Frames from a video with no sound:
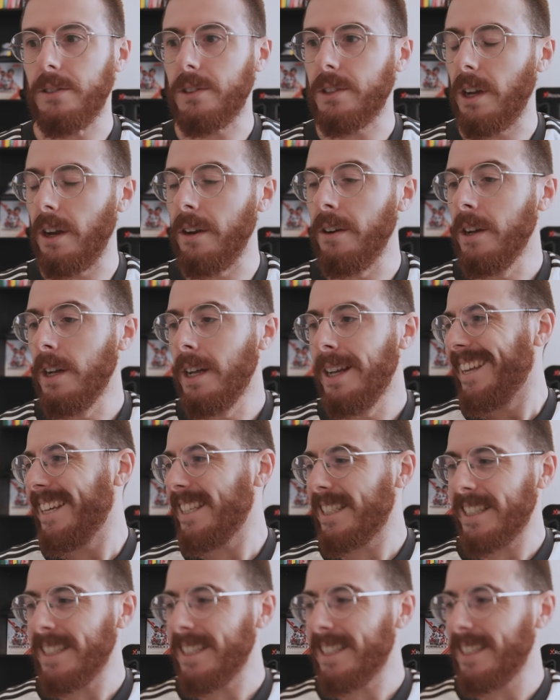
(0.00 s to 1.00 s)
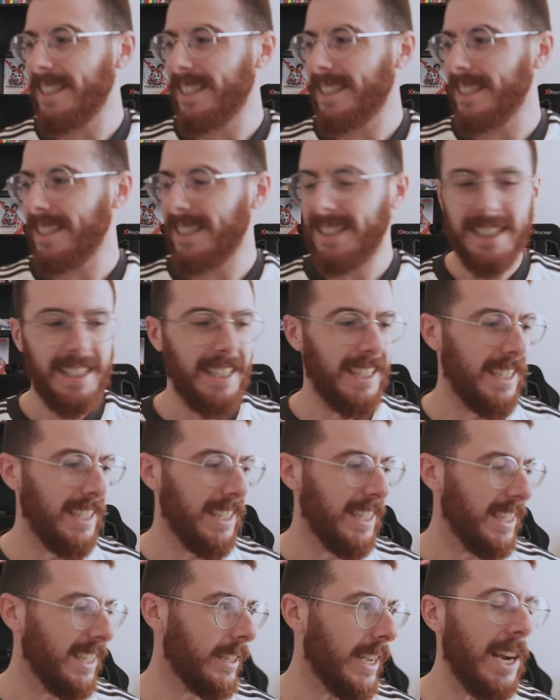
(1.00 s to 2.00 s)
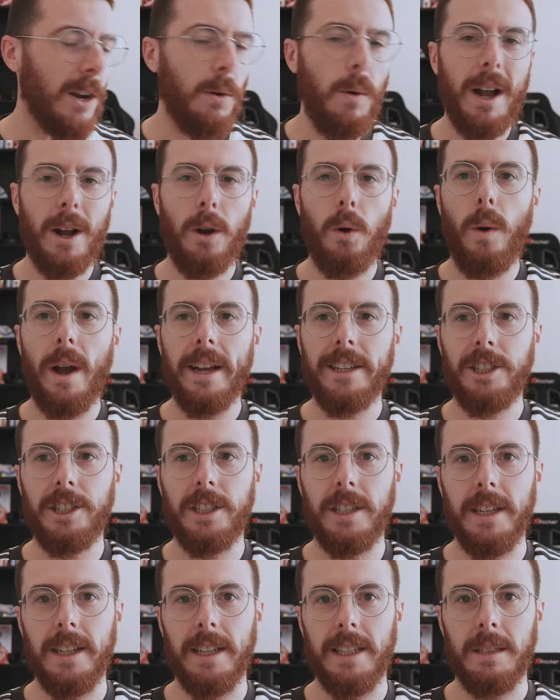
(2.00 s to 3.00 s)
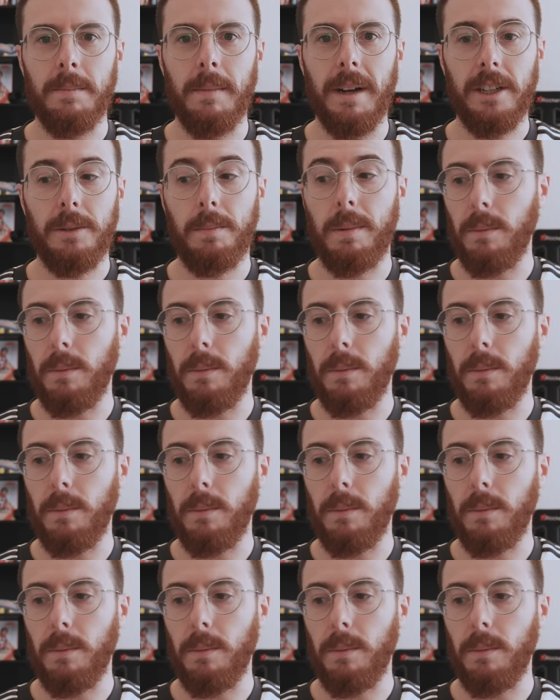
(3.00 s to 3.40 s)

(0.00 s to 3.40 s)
So his consistency, you can't quite question it as much.